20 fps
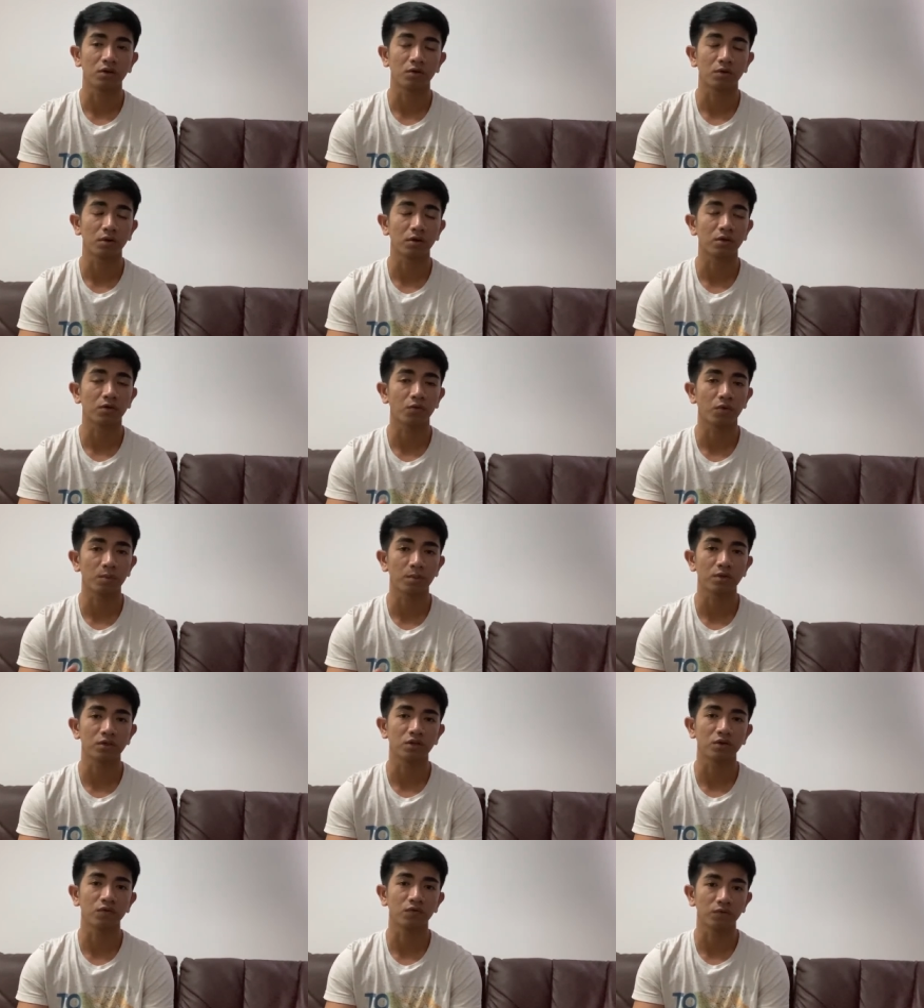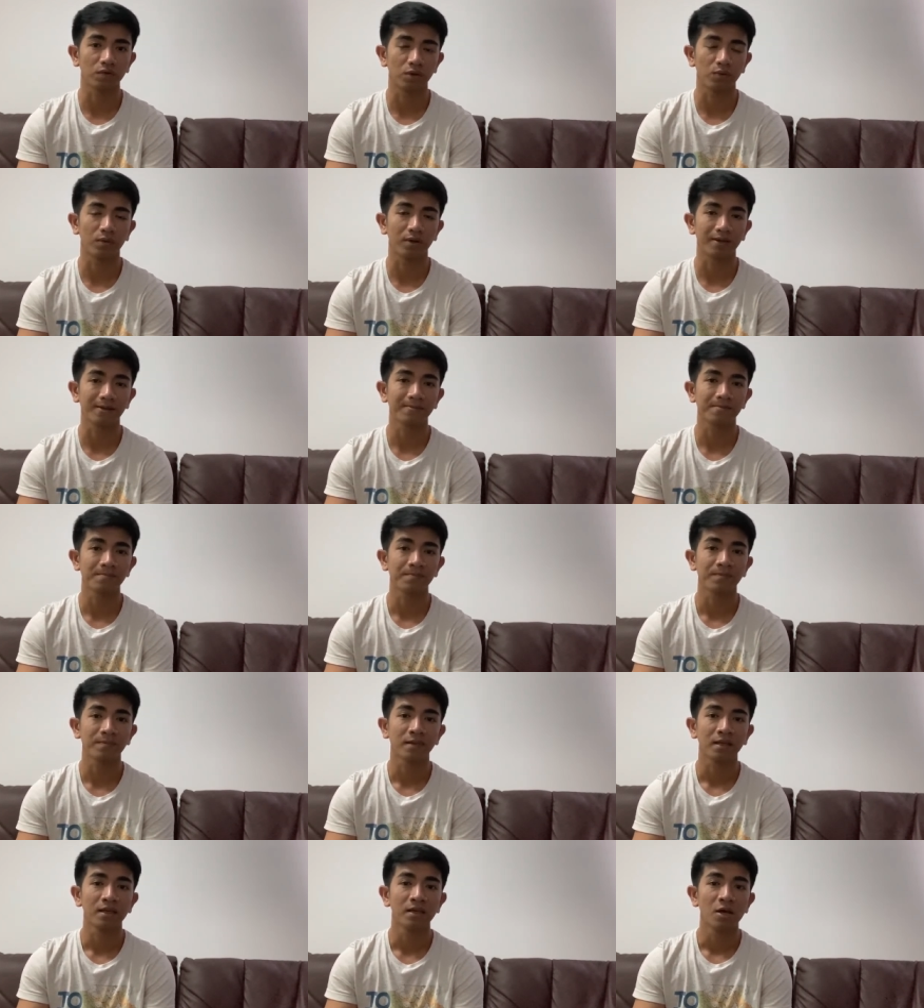a cremation viewing,
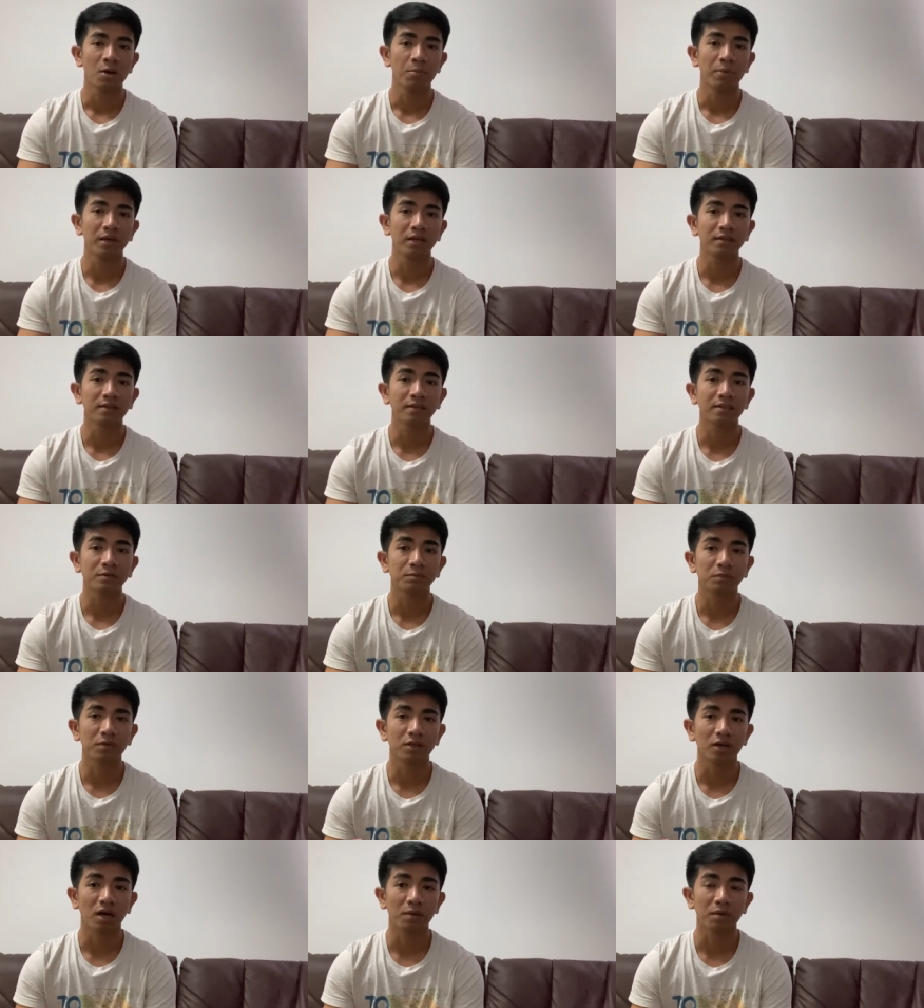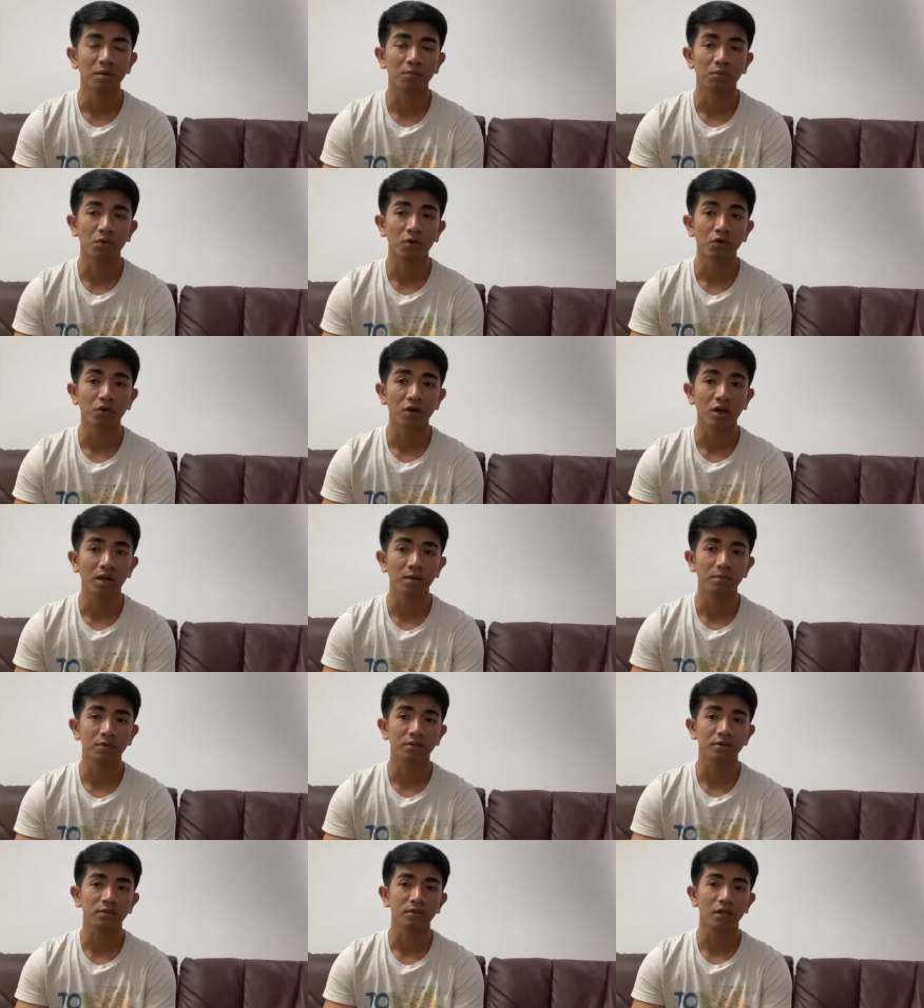but it is becoming more
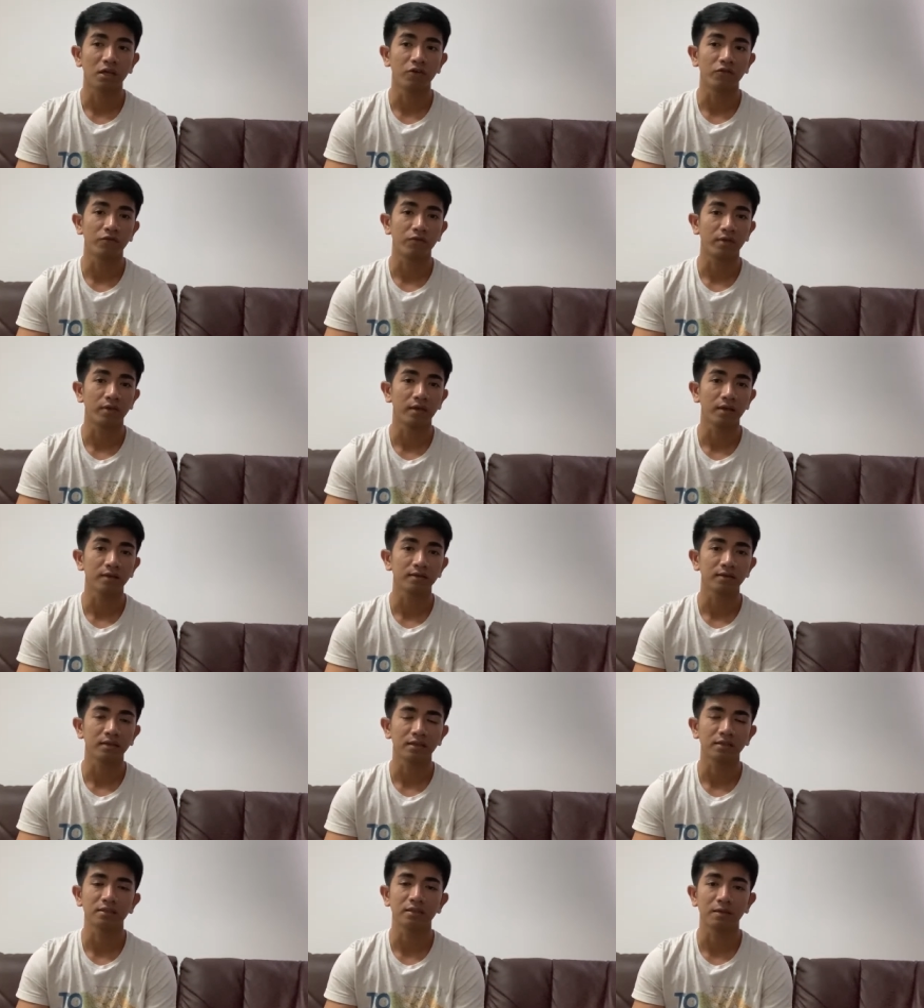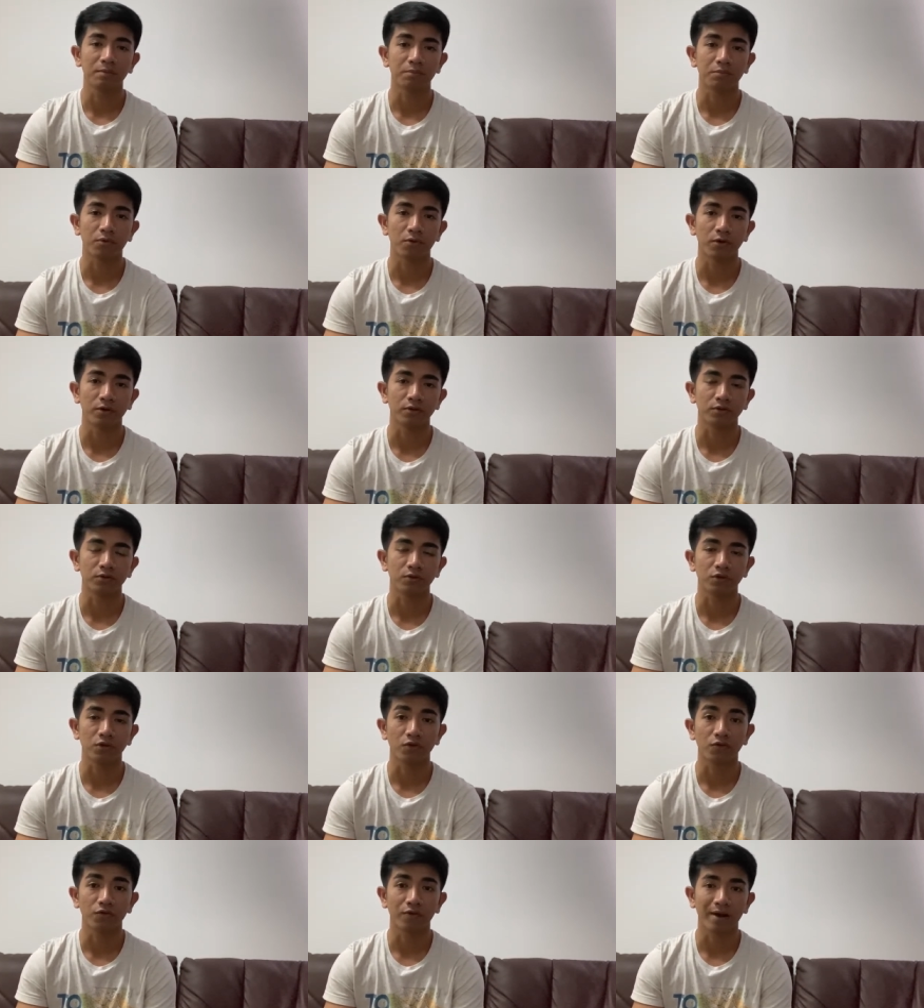common if this is important to
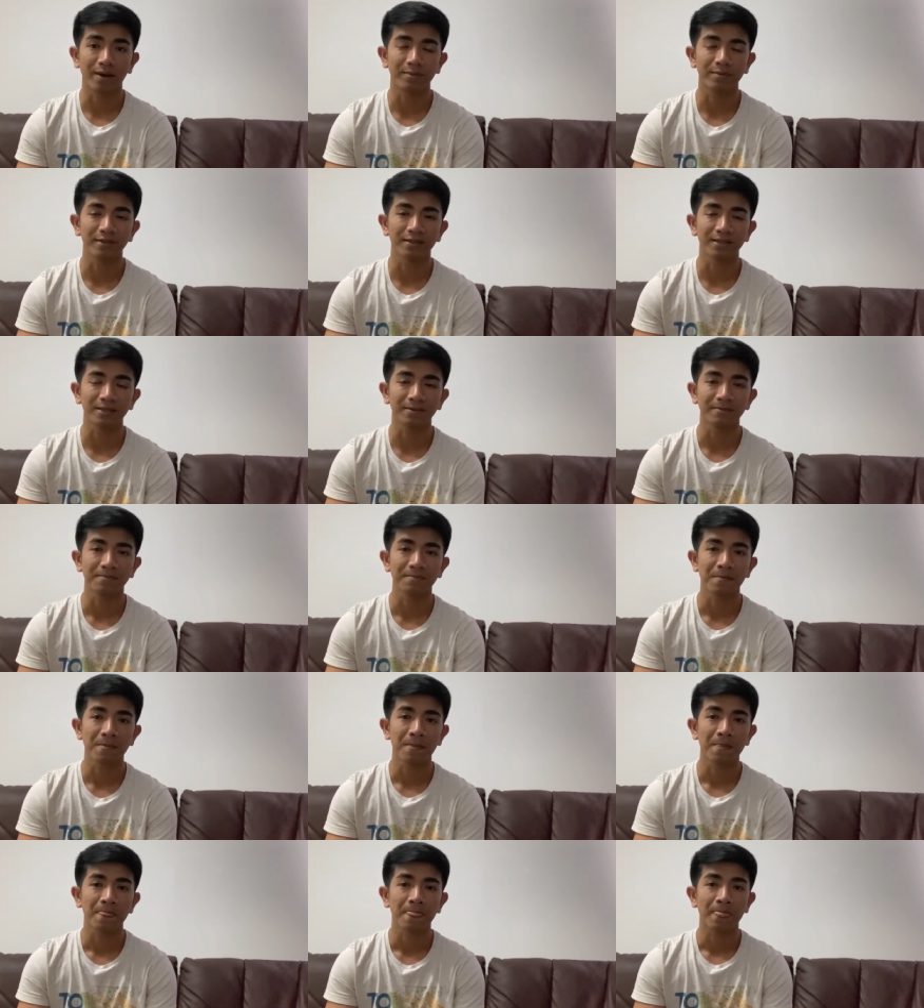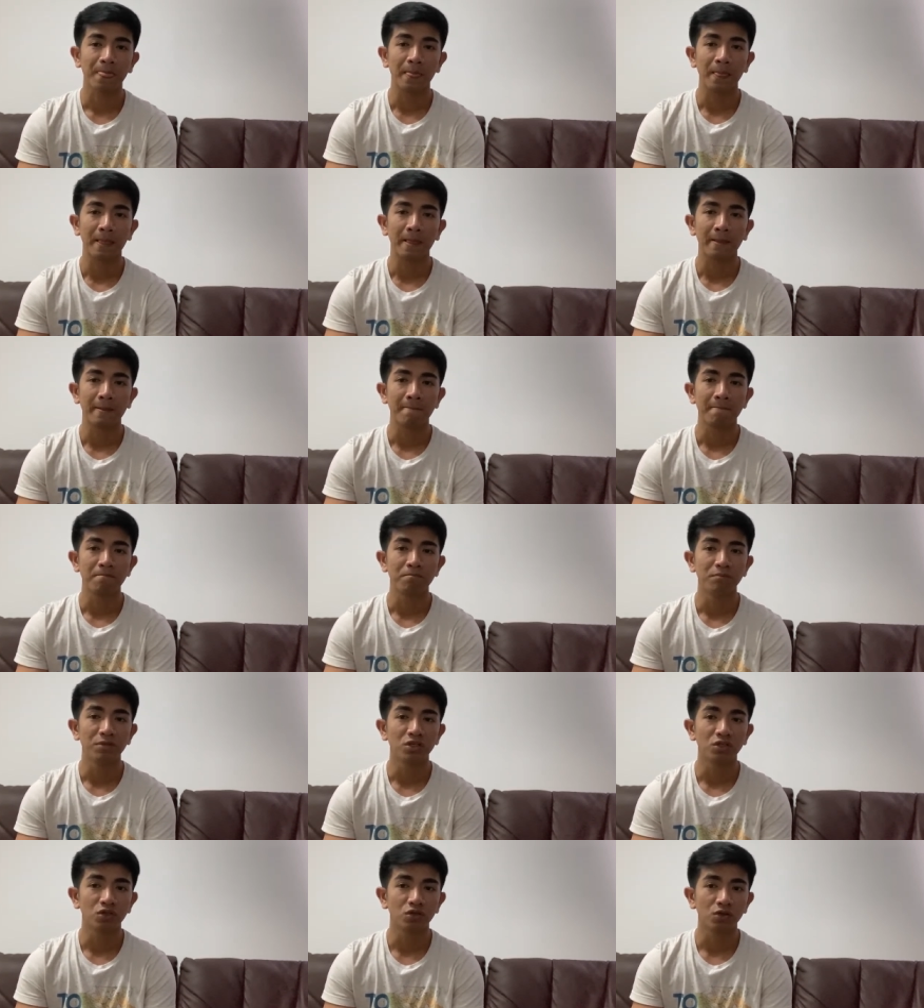your family
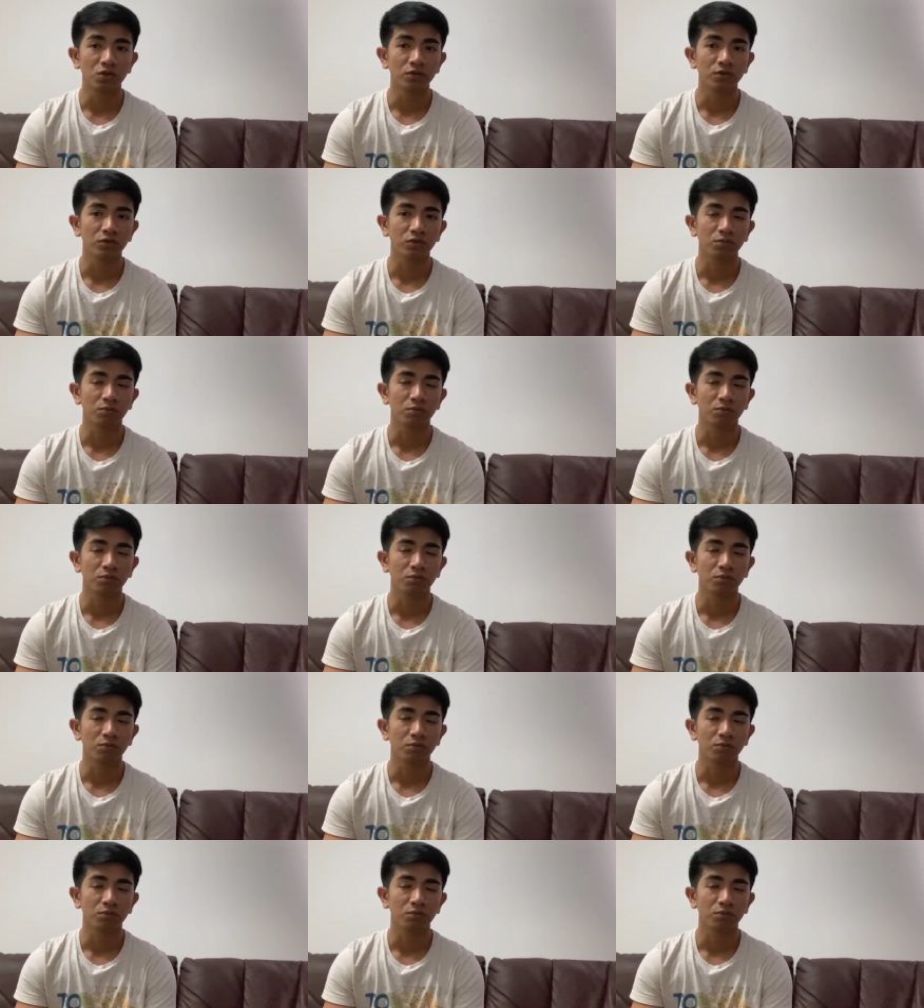be sure to